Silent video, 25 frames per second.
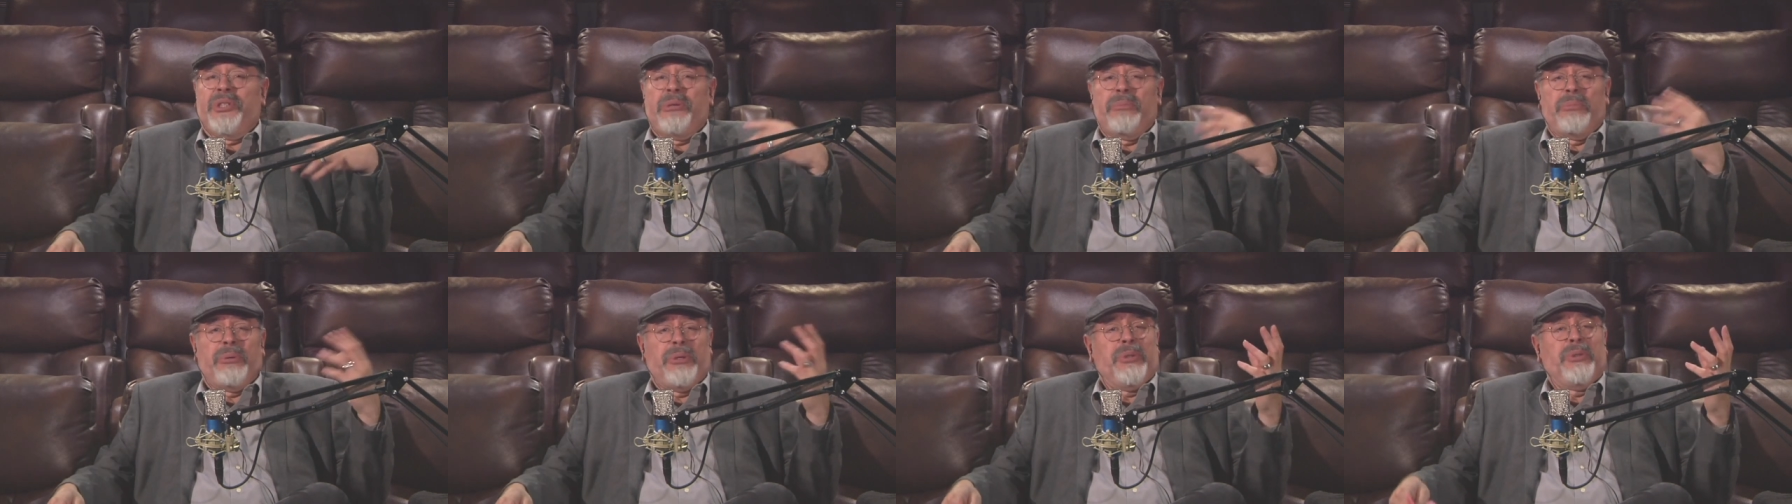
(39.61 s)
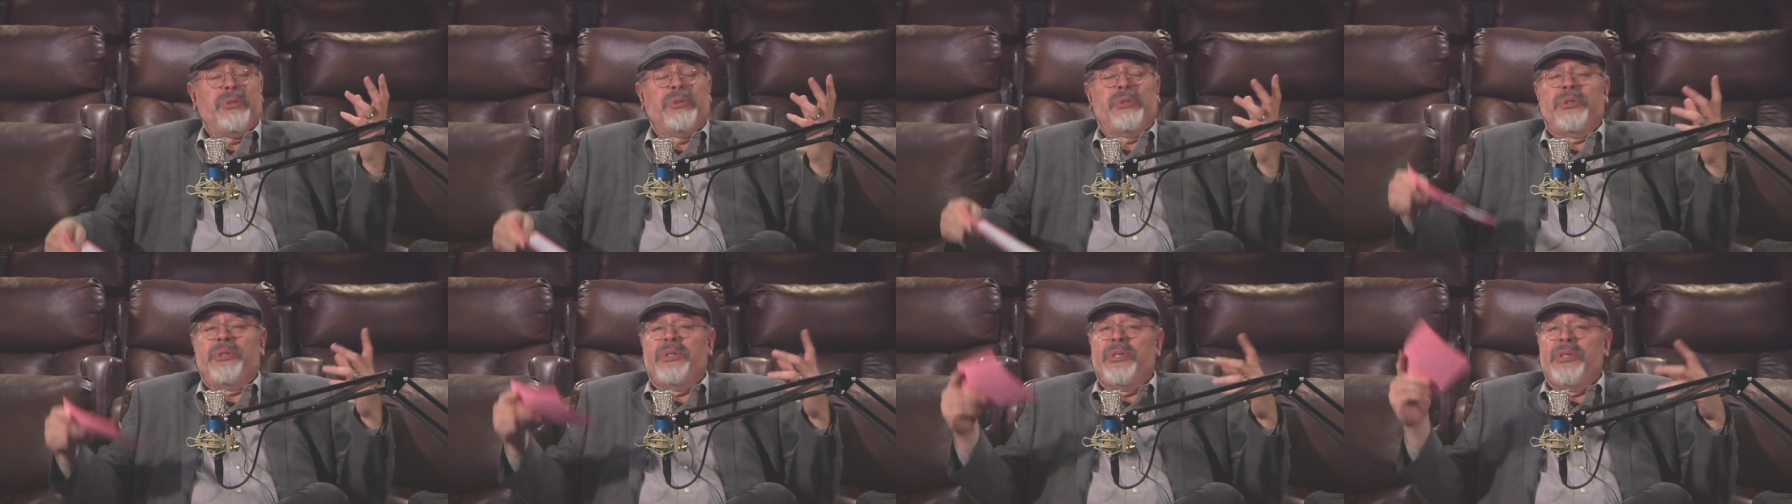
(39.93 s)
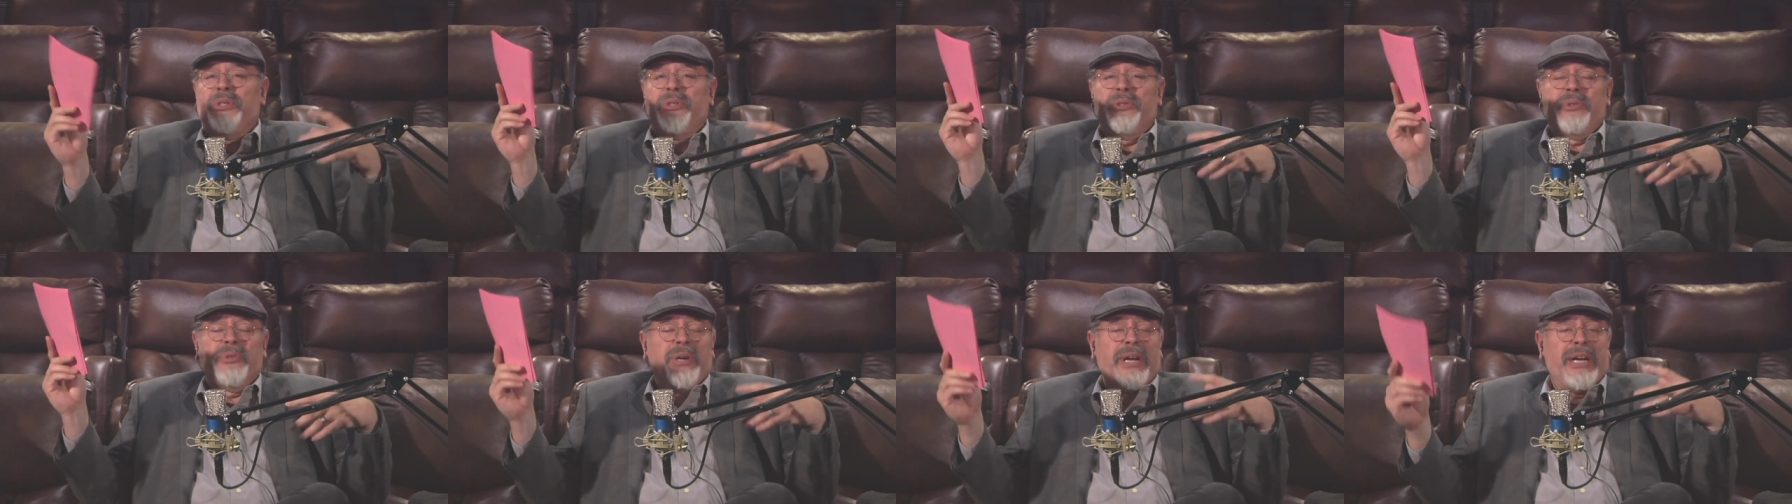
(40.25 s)
and a producer and
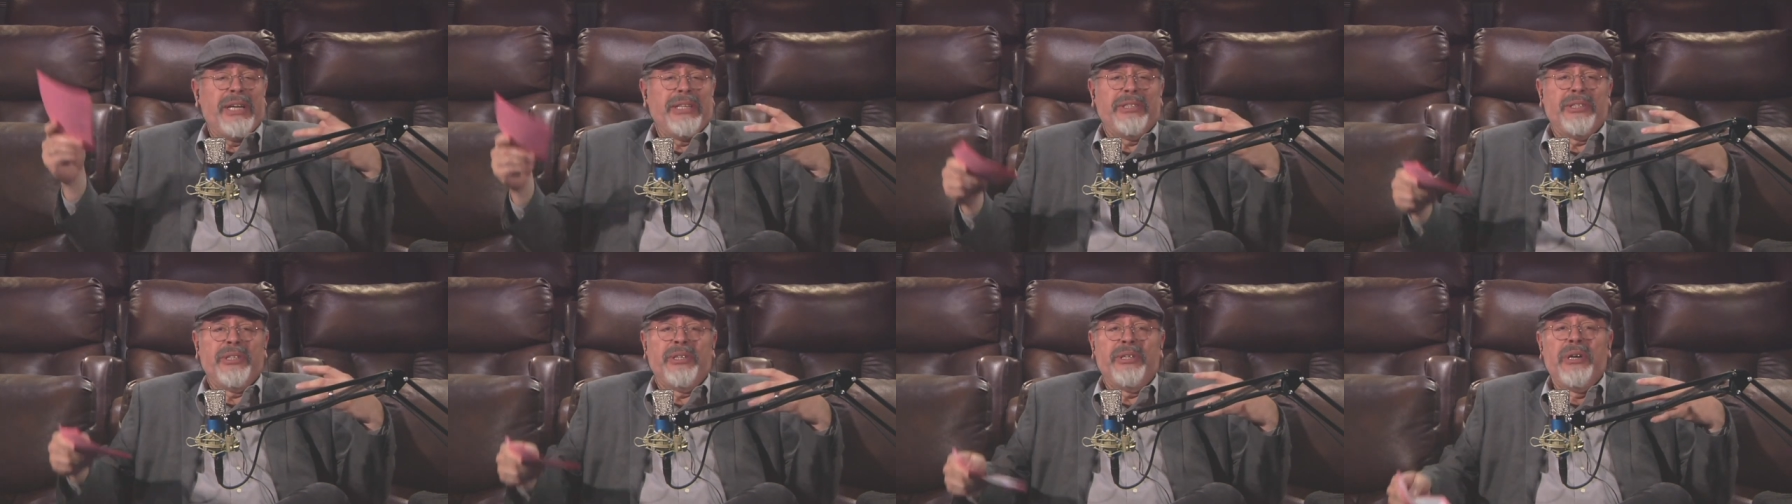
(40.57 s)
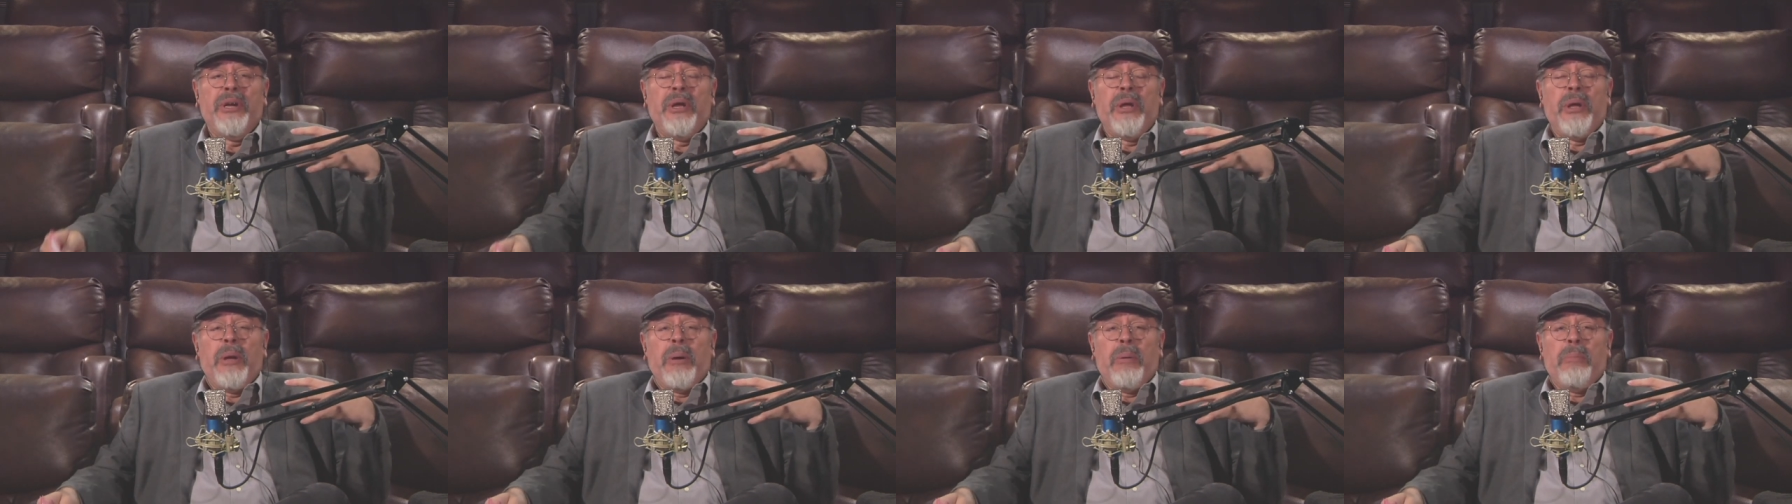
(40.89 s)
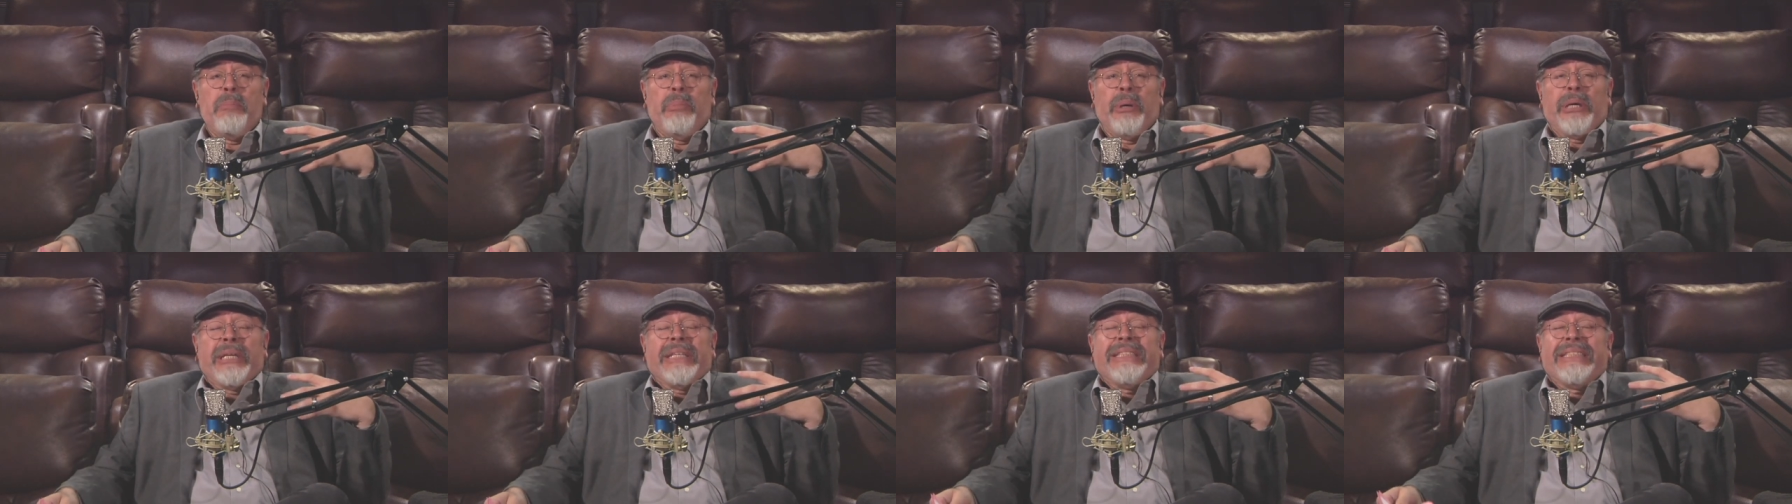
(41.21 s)
a director,
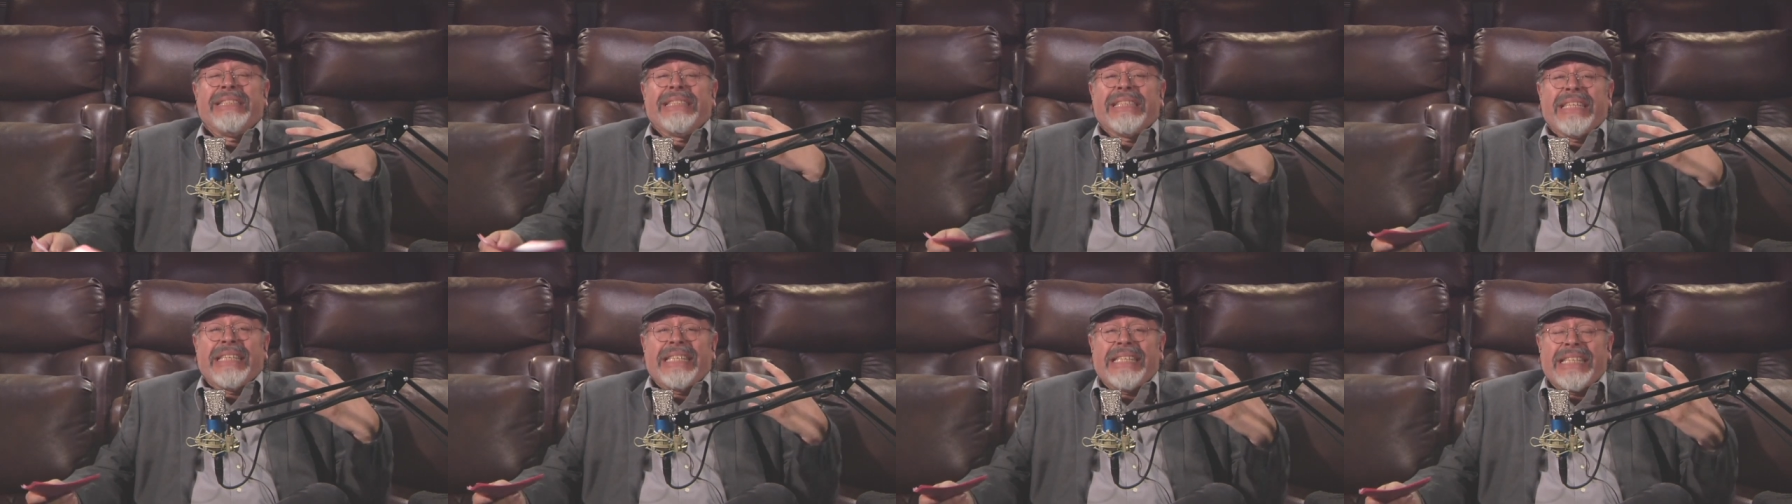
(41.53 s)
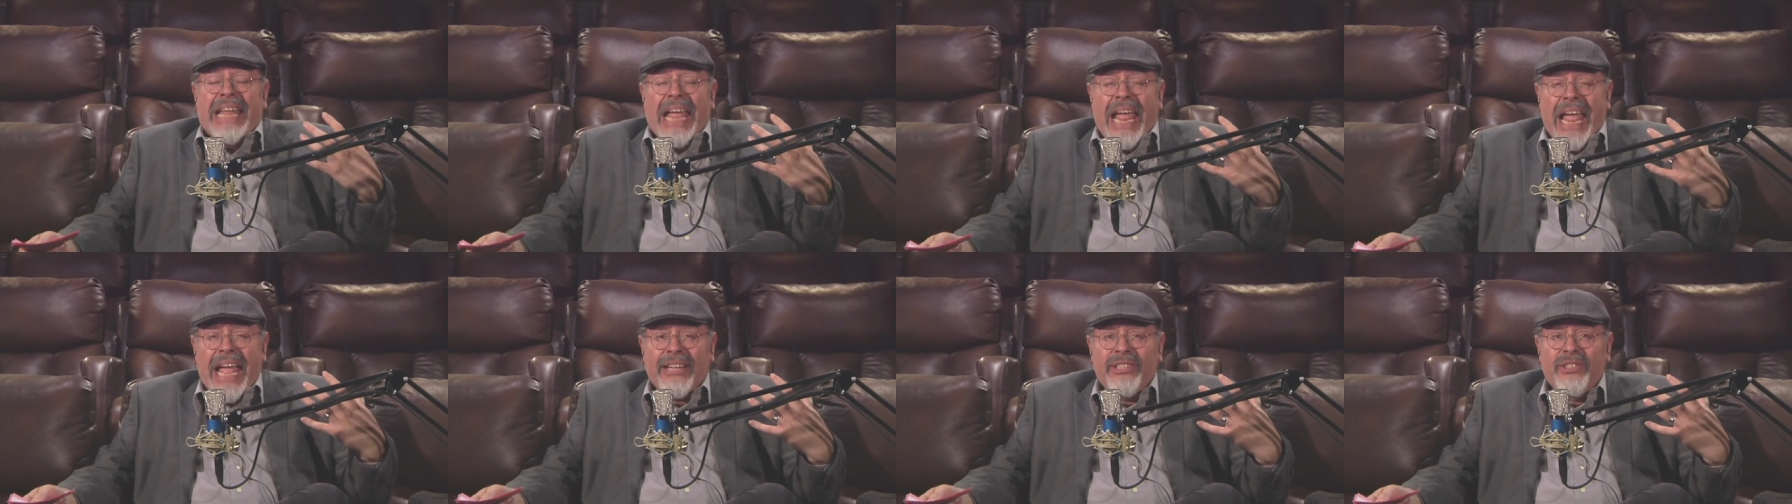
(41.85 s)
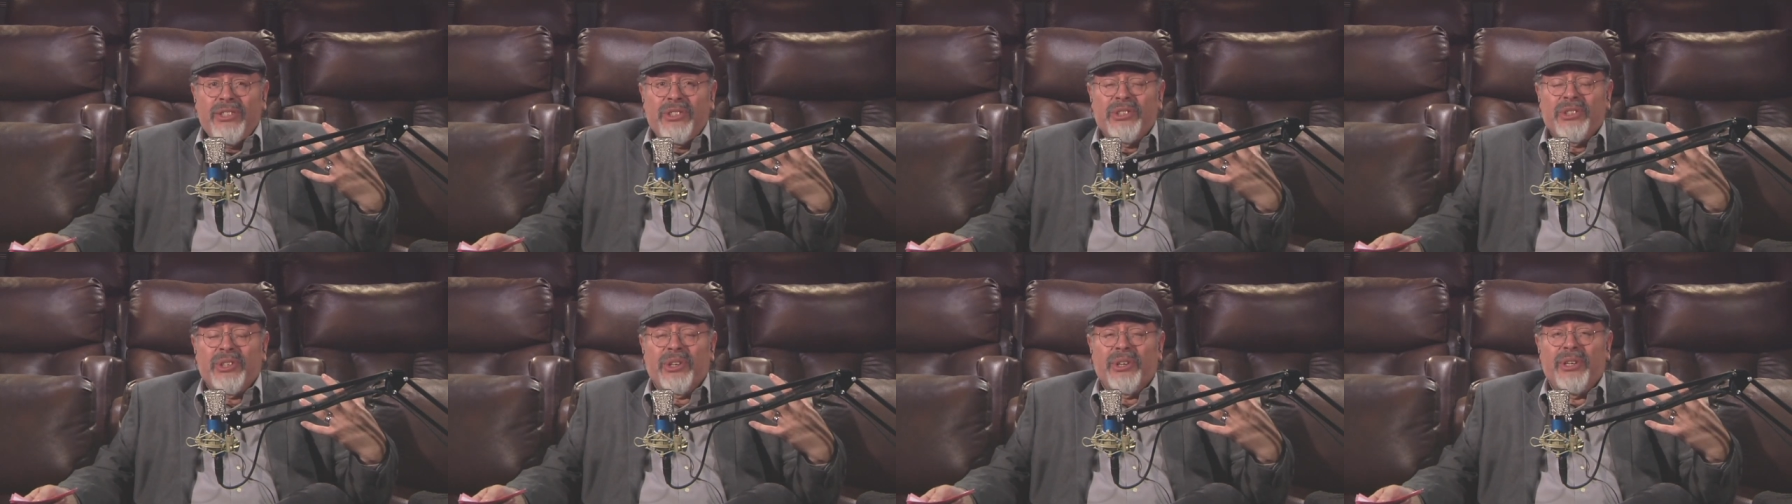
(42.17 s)
but he's a
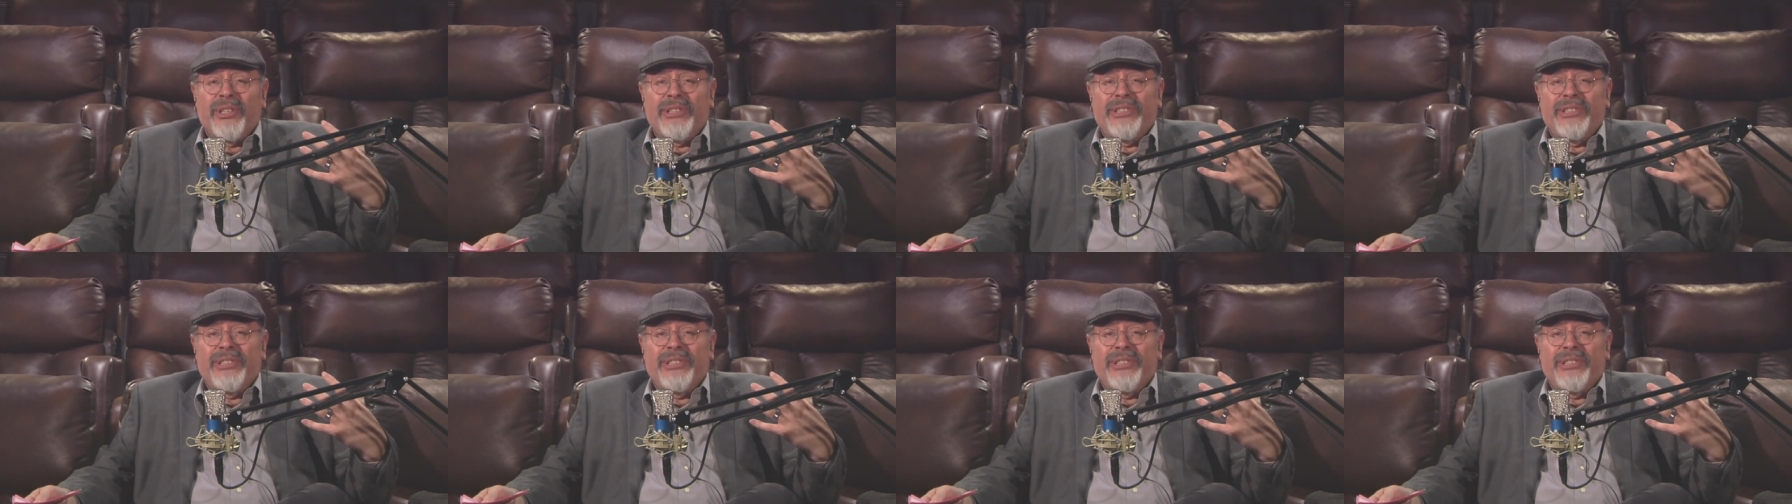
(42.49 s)
dancer.